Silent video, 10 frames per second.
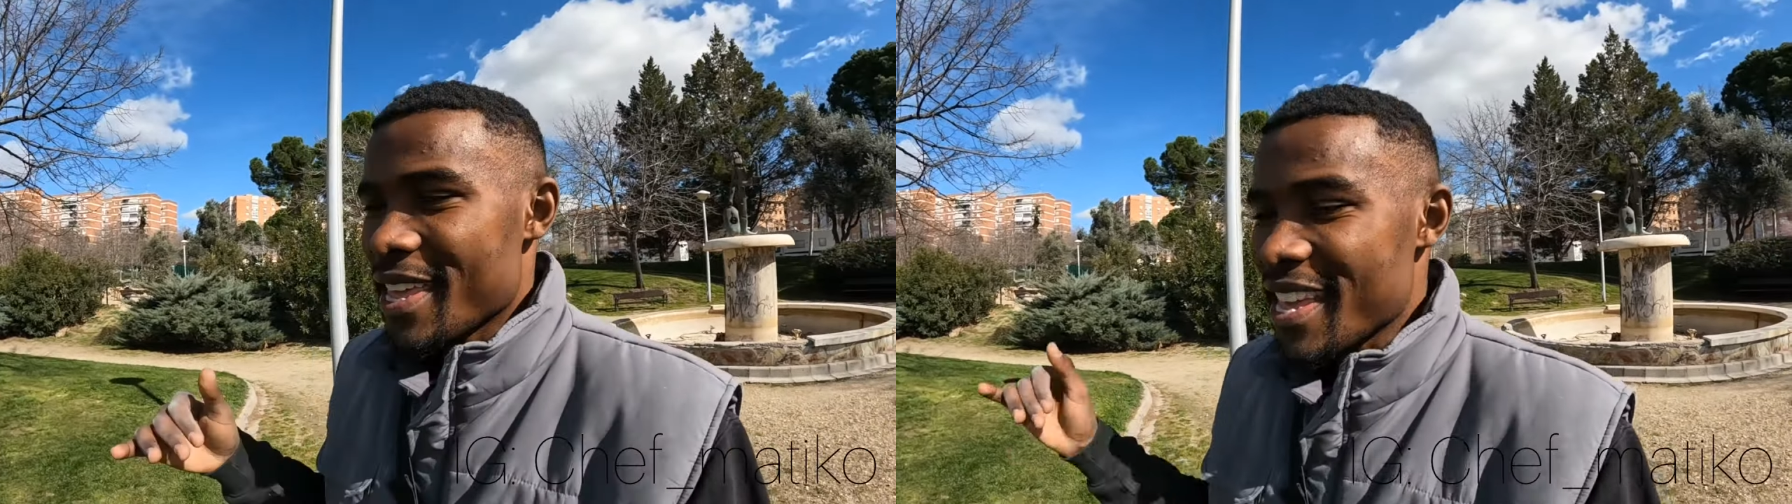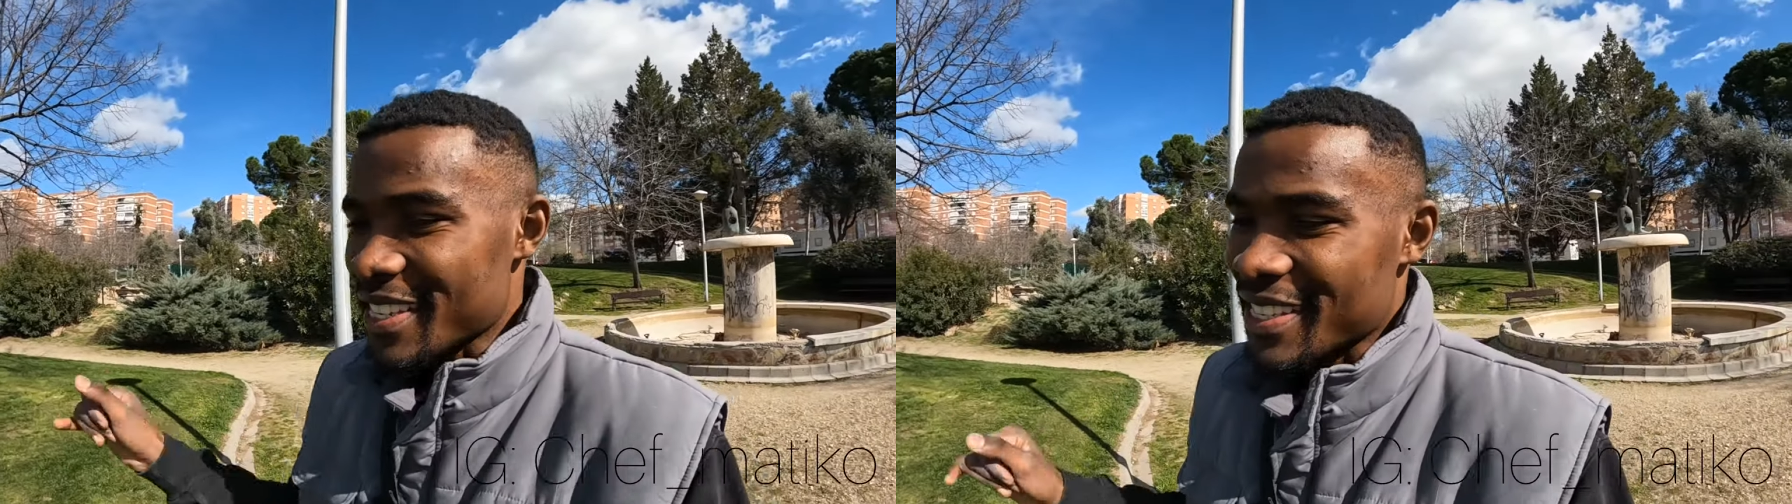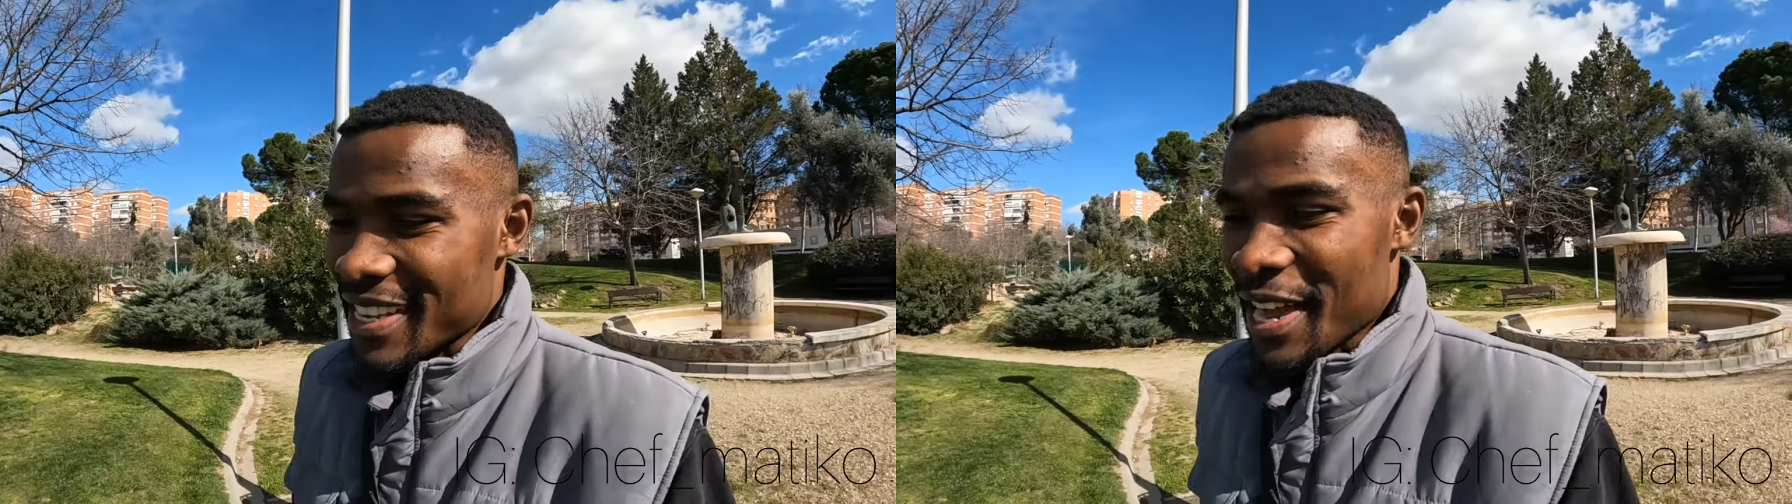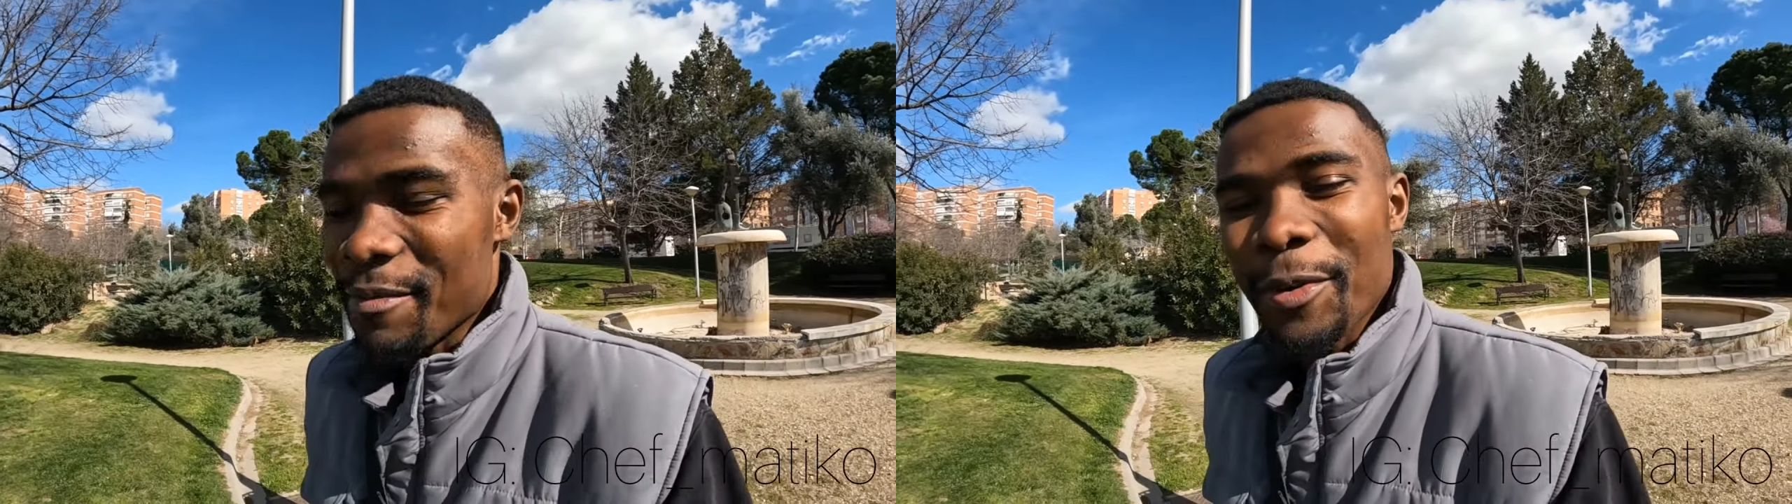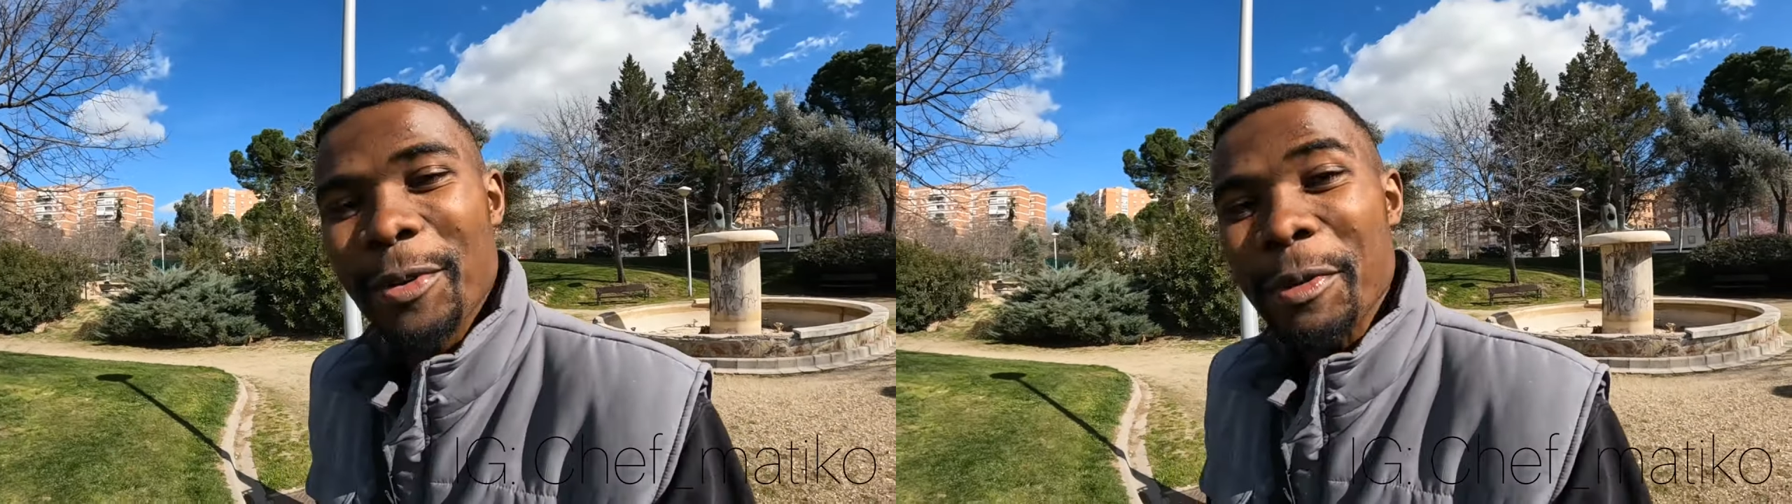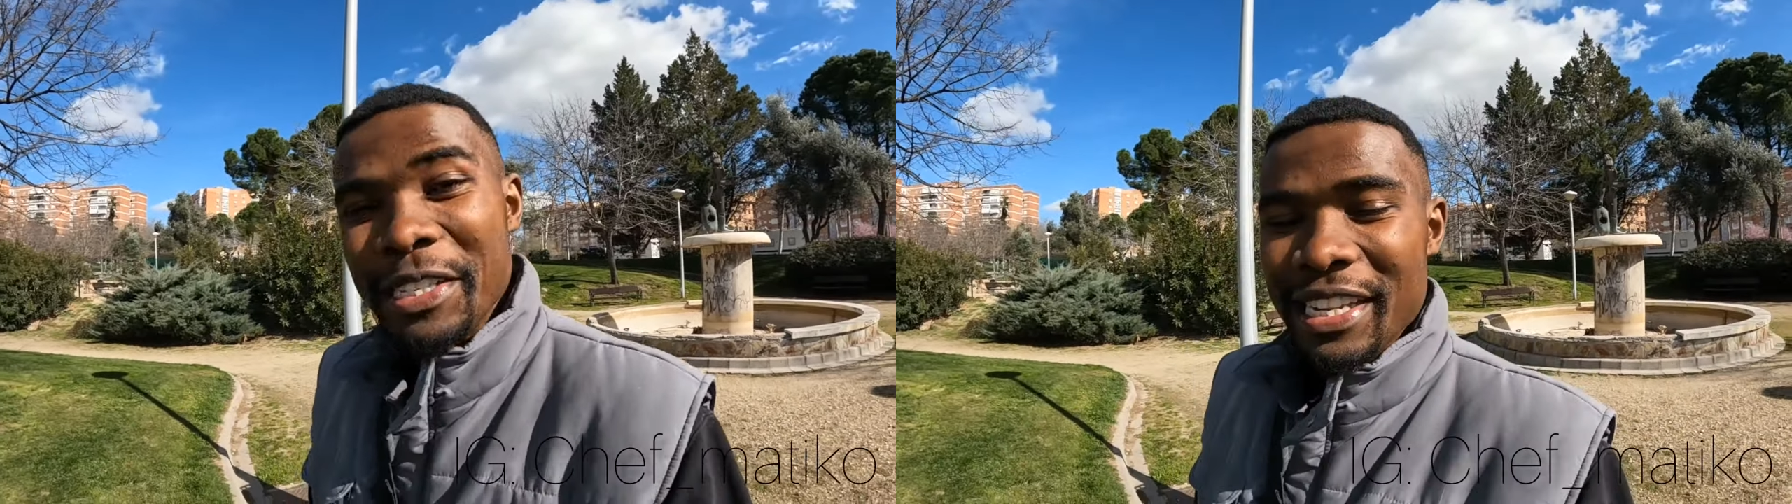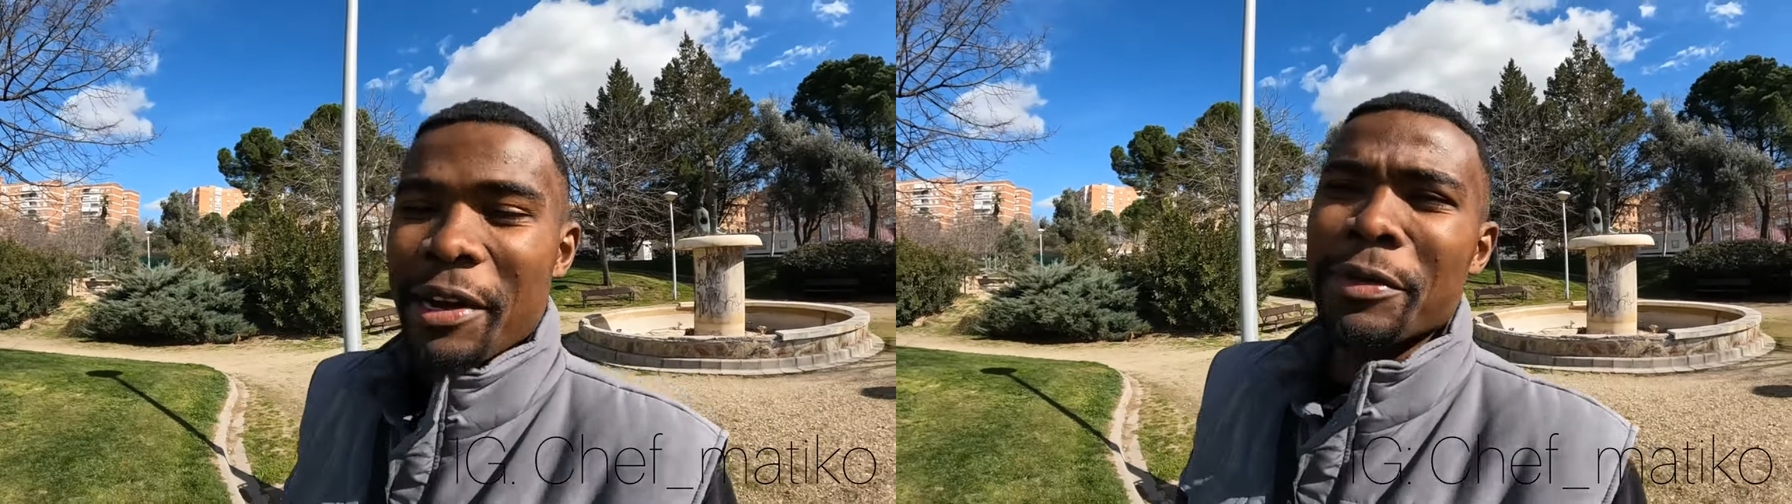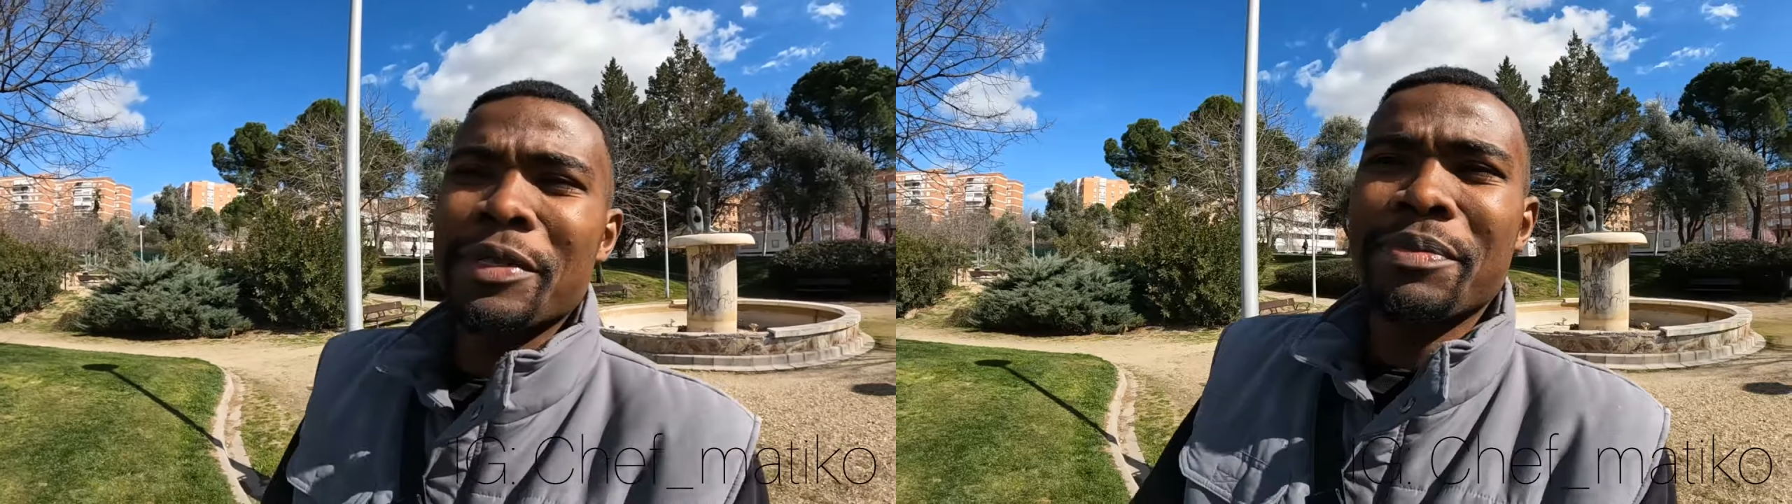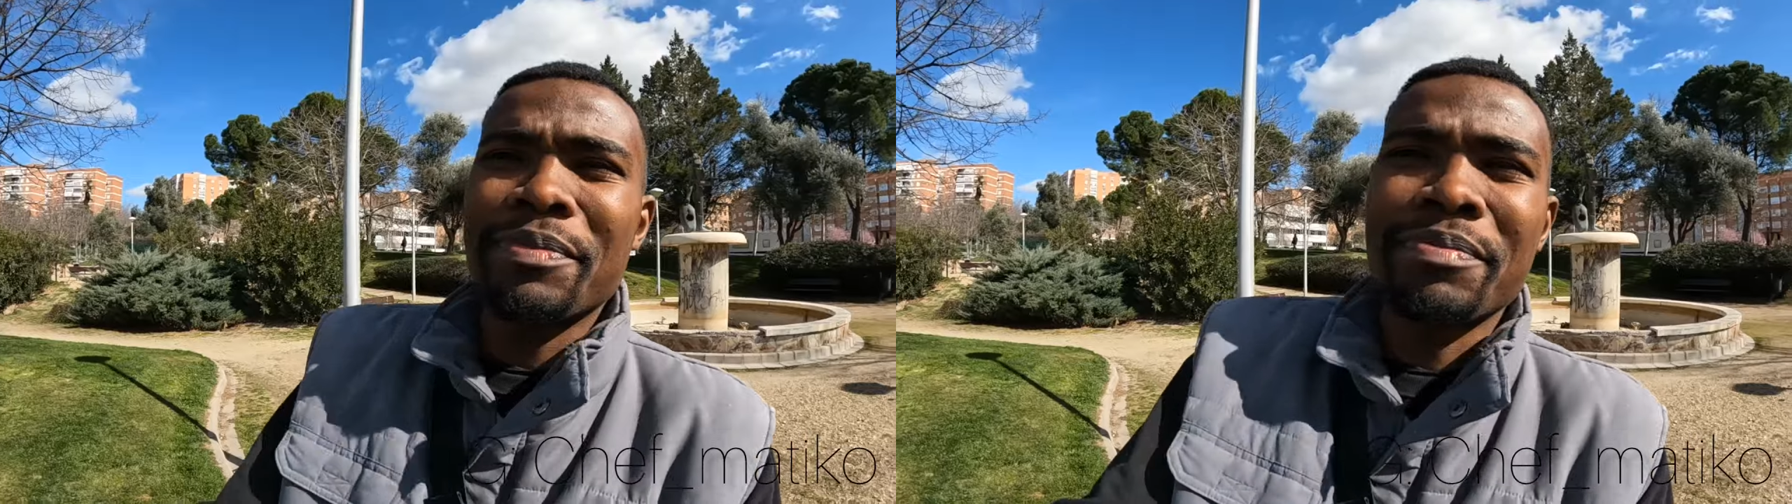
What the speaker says: Yes, I'm always loud,